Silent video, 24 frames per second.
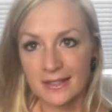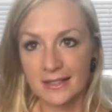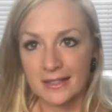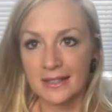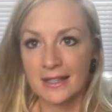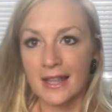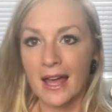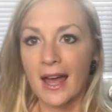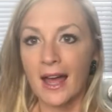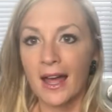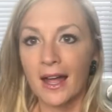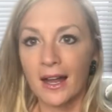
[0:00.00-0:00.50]

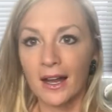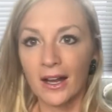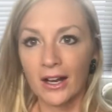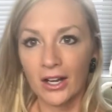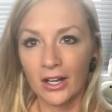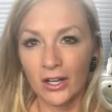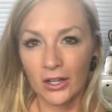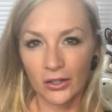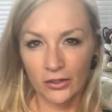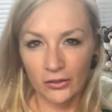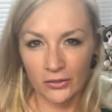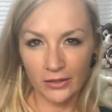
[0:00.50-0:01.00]
that
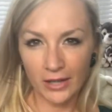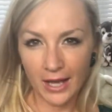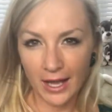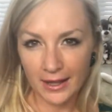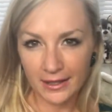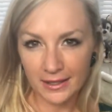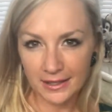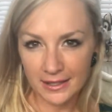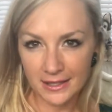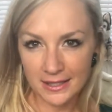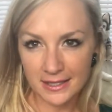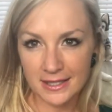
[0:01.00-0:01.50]

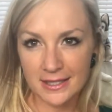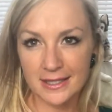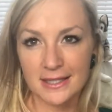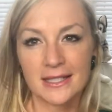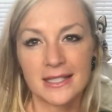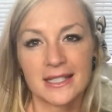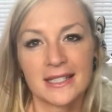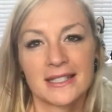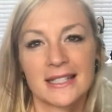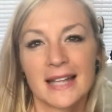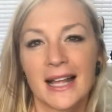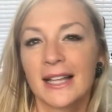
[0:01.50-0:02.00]
reality doesn't
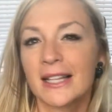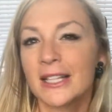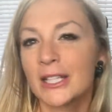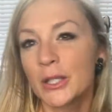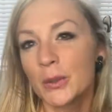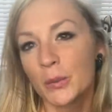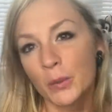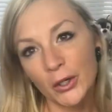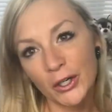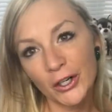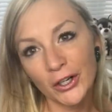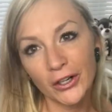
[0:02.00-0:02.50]
exactly
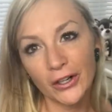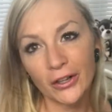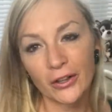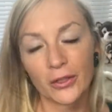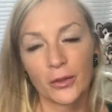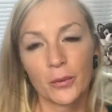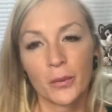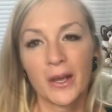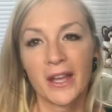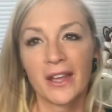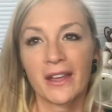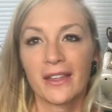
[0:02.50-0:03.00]
work
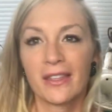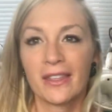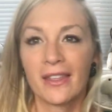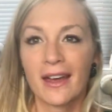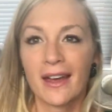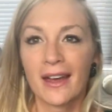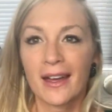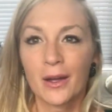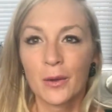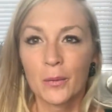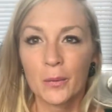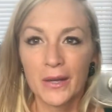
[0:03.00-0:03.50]
the way
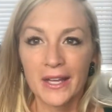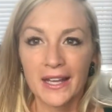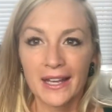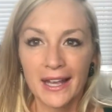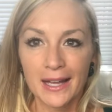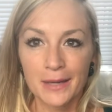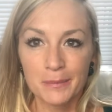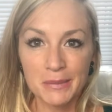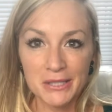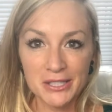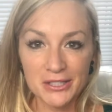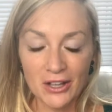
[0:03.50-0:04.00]
that we
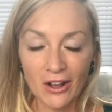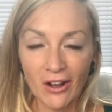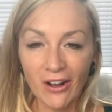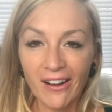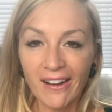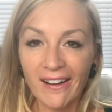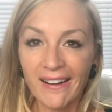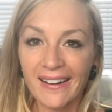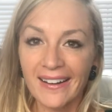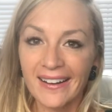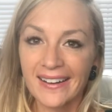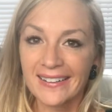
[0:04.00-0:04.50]
had been
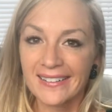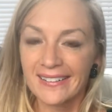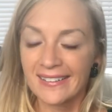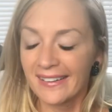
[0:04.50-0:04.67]
taught.